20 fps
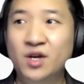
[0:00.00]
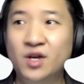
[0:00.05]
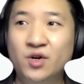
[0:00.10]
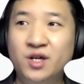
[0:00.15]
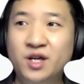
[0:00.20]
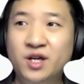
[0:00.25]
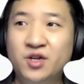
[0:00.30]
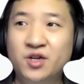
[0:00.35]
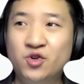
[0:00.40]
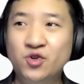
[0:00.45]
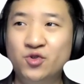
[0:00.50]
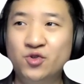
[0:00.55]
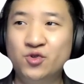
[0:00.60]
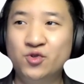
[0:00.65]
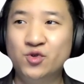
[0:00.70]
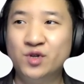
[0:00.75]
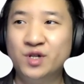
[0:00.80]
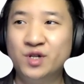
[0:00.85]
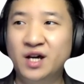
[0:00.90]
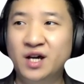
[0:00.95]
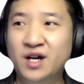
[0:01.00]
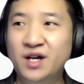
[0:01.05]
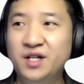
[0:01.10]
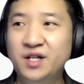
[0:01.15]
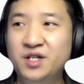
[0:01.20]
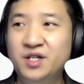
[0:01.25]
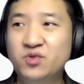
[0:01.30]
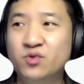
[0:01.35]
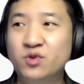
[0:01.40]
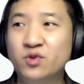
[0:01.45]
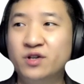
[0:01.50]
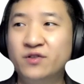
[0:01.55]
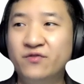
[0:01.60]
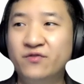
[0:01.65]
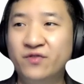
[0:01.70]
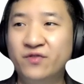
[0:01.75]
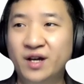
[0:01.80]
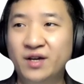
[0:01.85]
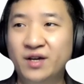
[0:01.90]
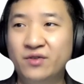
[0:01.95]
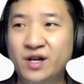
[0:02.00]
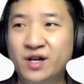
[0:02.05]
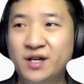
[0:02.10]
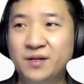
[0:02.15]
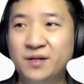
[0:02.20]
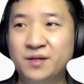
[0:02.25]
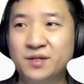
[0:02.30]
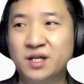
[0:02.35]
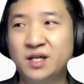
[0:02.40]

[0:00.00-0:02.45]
Okay, cool. Now I need to verify, right?